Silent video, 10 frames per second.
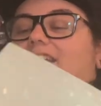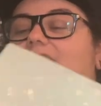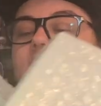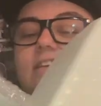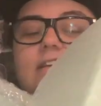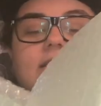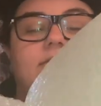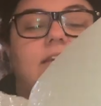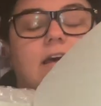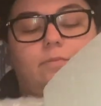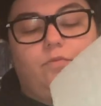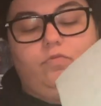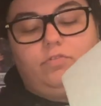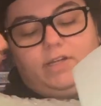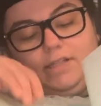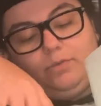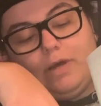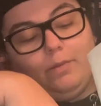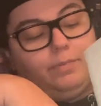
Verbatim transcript: And it has come really well